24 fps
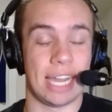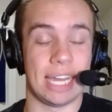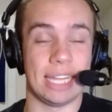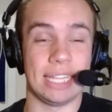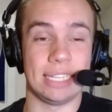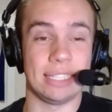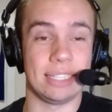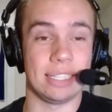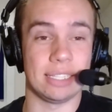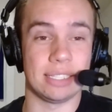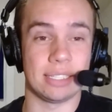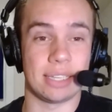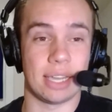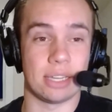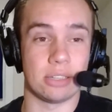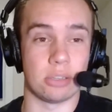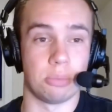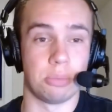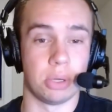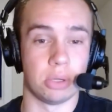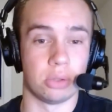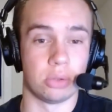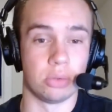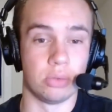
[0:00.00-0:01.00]
think these guys
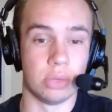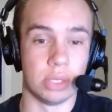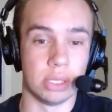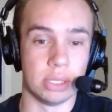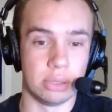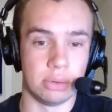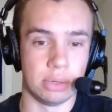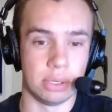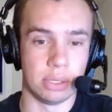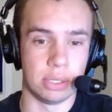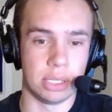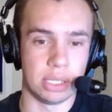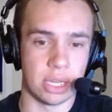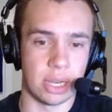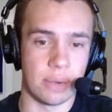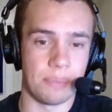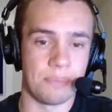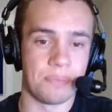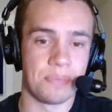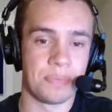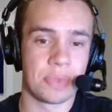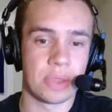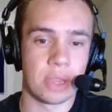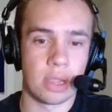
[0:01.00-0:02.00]
are both really, really good.